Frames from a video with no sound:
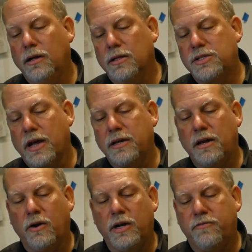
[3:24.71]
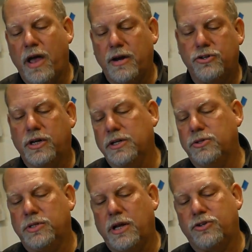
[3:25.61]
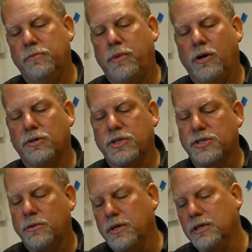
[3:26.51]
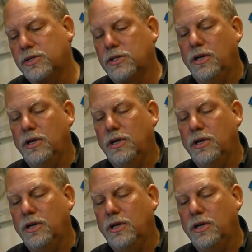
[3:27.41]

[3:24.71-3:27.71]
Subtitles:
The secondary advantage you get to a tension barrel system is,